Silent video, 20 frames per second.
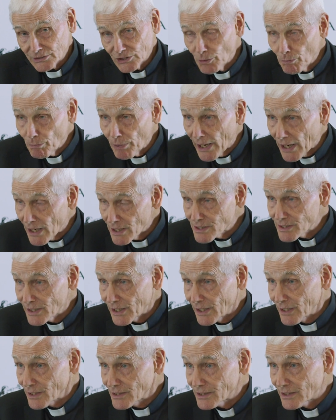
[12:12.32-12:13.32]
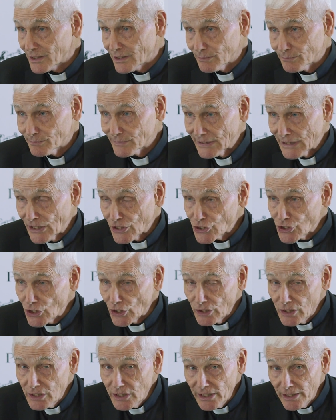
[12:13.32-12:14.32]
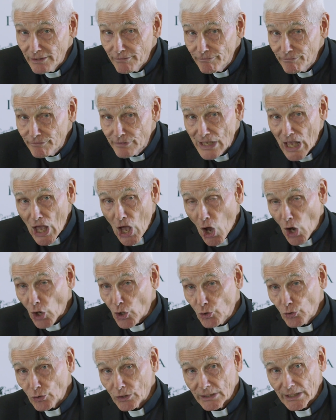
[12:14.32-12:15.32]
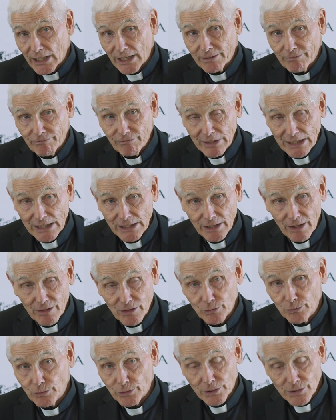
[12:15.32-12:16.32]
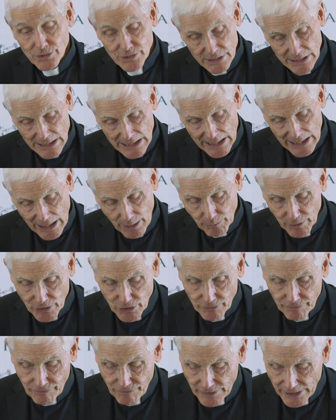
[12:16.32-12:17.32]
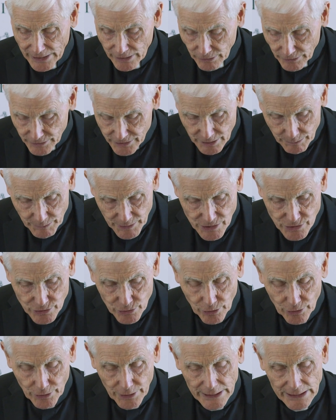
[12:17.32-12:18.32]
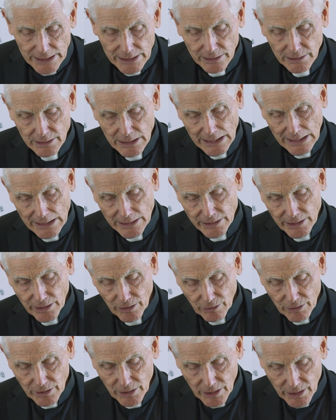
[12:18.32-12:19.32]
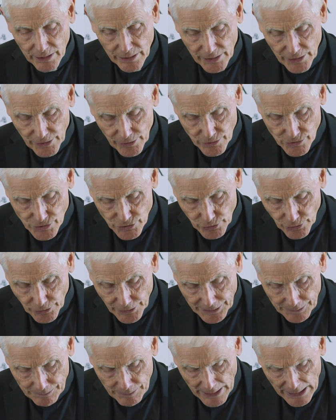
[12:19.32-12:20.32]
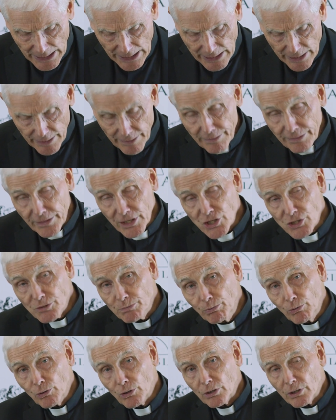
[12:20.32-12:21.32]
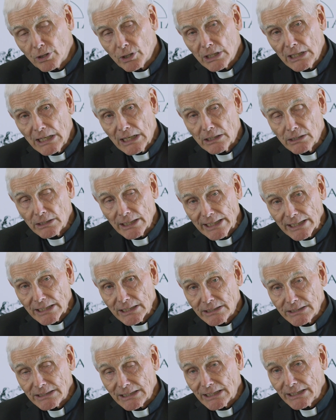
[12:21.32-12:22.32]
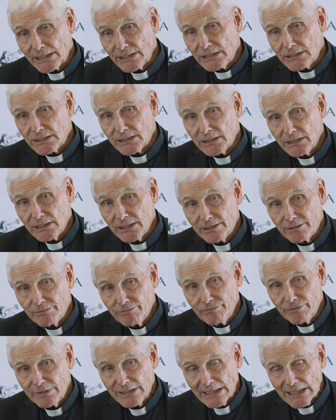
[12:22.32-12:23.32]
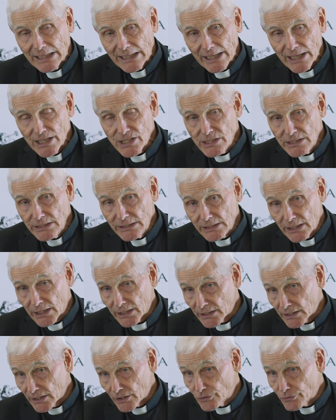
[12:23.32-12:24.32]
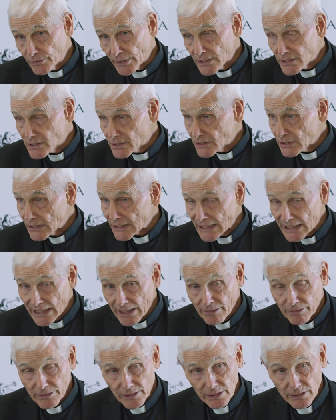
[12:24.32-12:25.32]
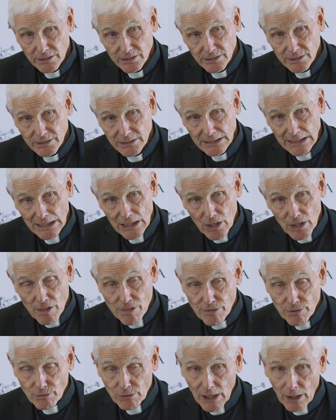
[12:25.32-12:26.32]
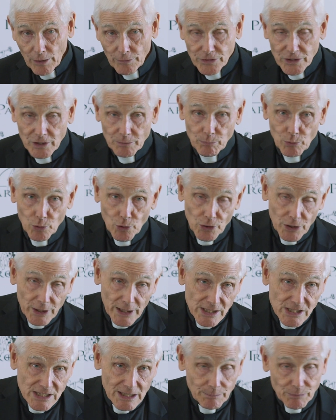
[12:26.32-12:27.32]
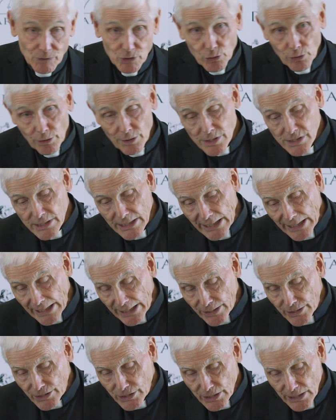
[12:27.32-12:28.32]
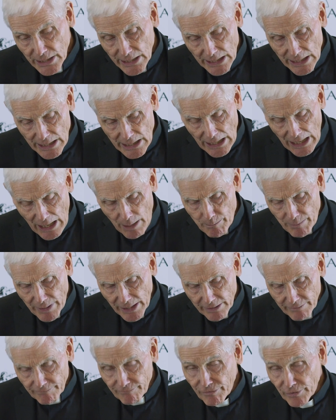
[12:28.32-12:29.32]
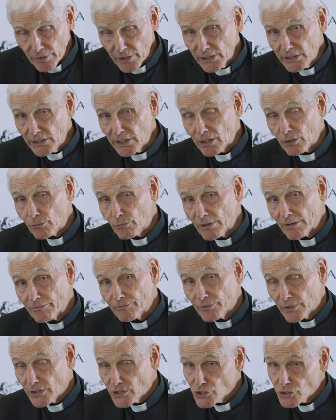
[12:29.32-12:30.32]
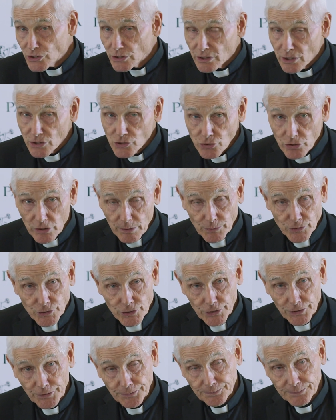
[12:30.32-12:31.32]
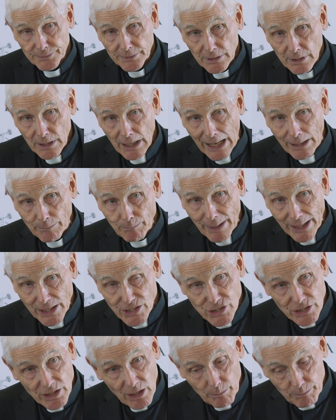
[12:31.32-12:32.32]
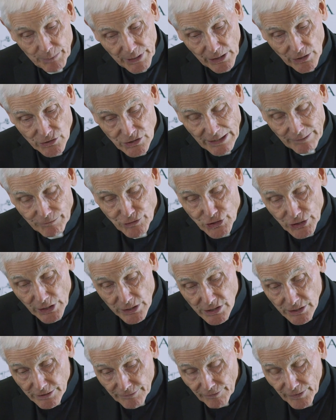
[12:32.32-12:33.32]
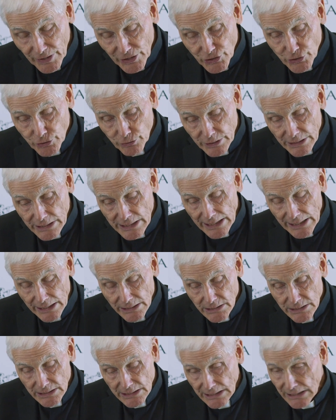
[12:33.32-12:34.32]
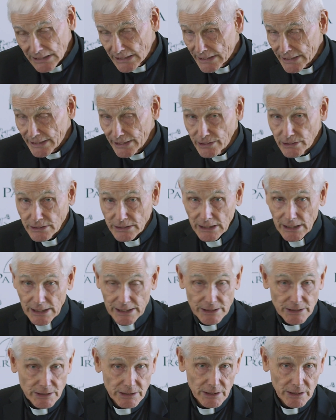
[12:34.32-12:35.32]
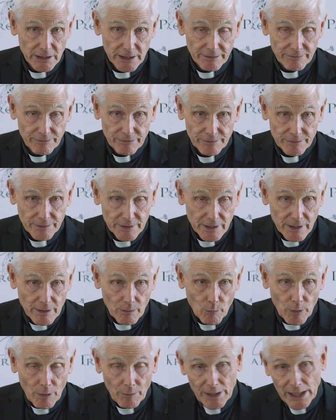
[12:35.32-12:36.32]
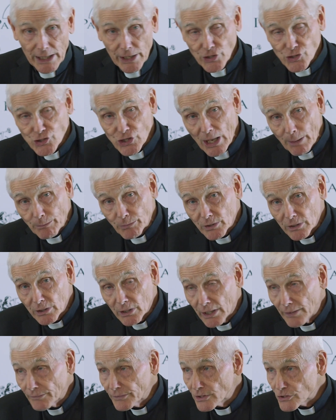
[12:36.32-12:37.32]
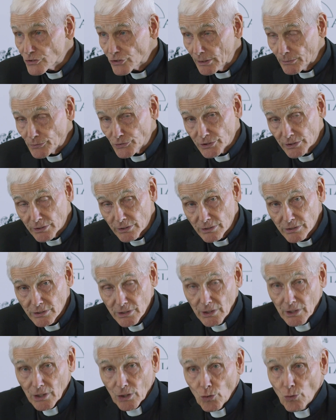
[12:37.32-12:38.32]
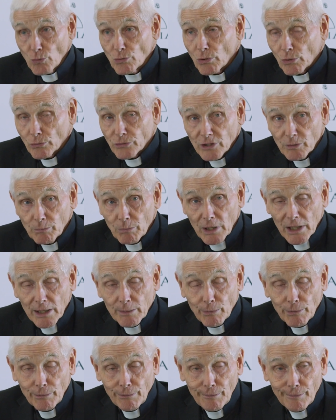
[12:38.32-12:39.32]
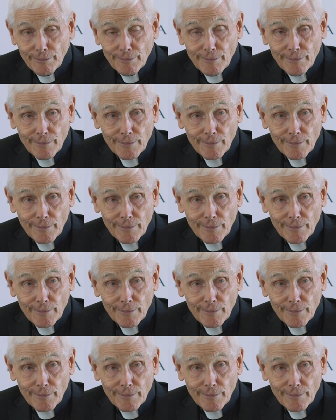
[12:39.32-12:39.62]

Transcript: to pass that exam, to live a good life, in other words. And when you fail, to be sorry and tell God you're sorry. This book, like Dying to Live, is not addressed to Catholics. Throughout the book, except towards the end, I make very little reference to Scripture. I make some because I've justified doing that in Dying to Live, where we had a chapter on the Scriptures, who wrote the Bible,